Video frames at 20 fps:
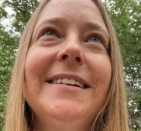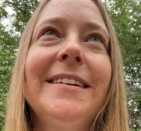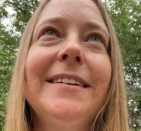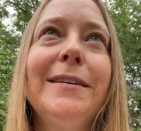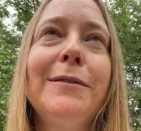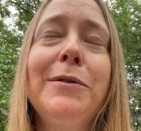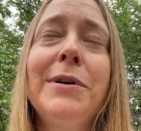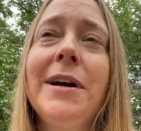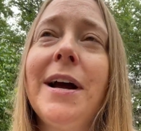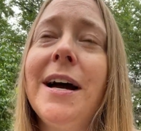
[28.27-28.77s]

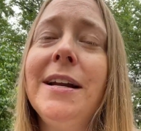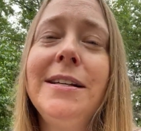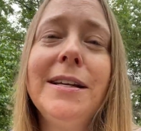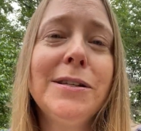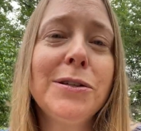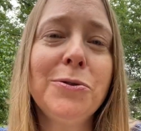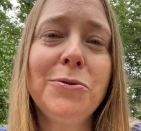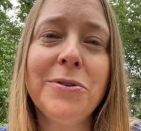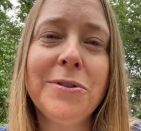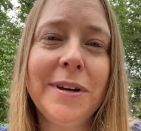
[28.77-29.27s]
when God does
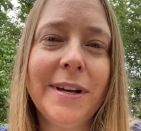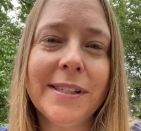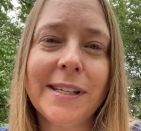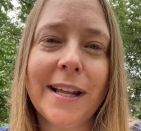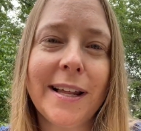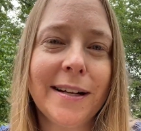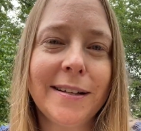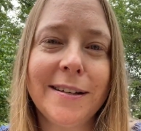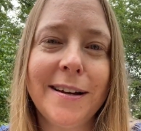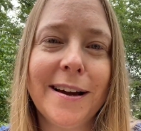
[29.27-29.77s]
cool things, I
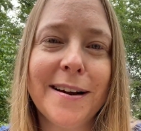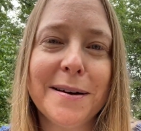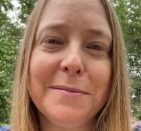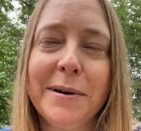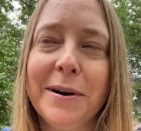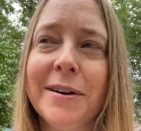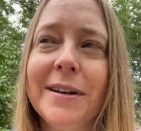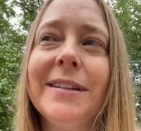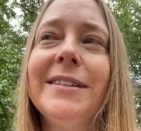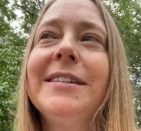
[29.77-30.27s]
like to talk
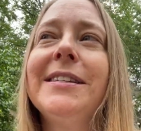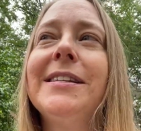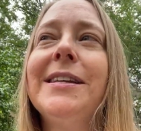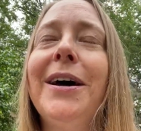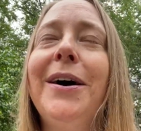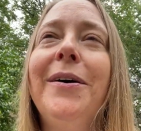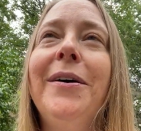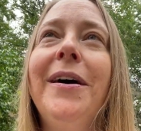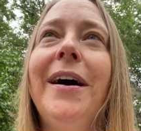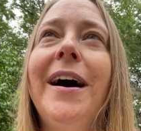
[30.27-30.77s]
about it.
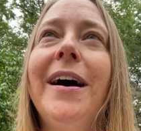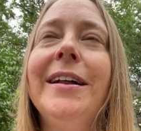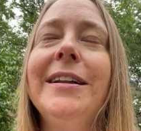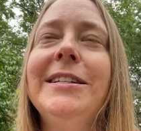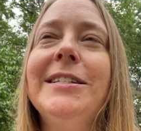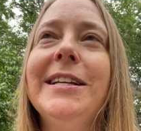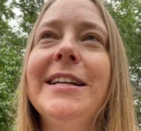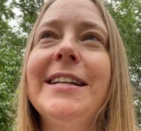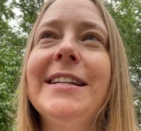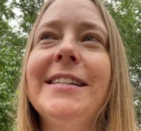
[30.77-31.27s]
So I'll
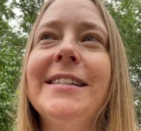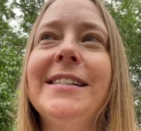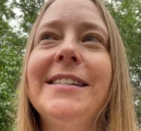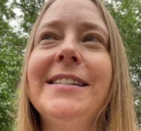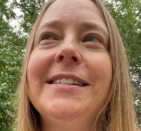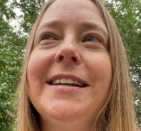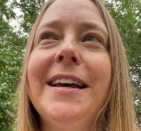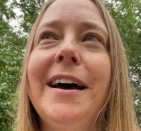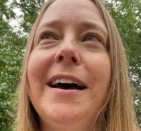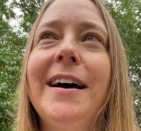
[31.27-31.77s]

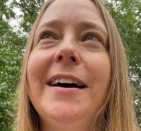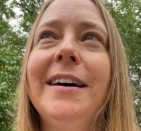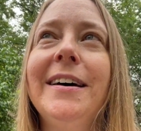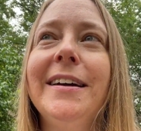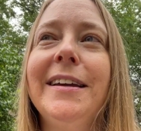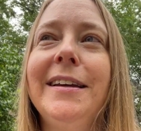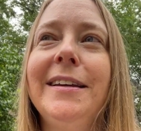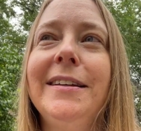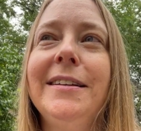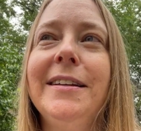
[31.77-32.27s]
just
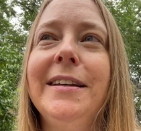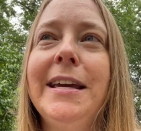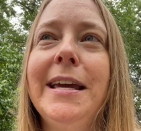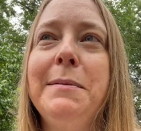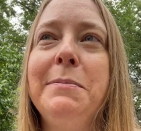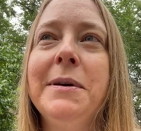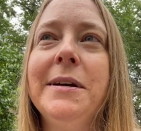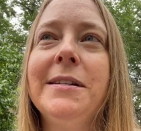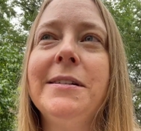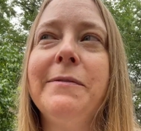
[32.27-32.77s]

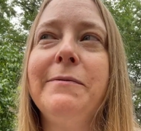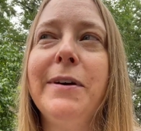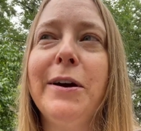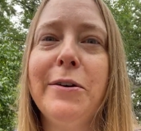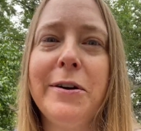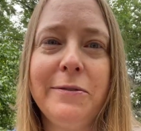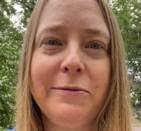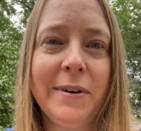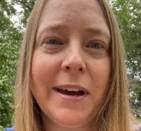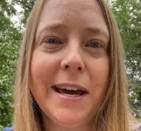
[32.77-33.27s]
keep it
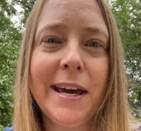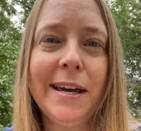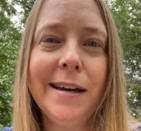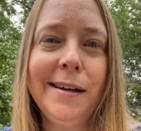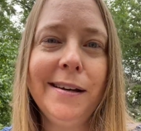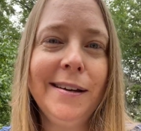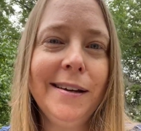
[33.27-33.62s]
very vague.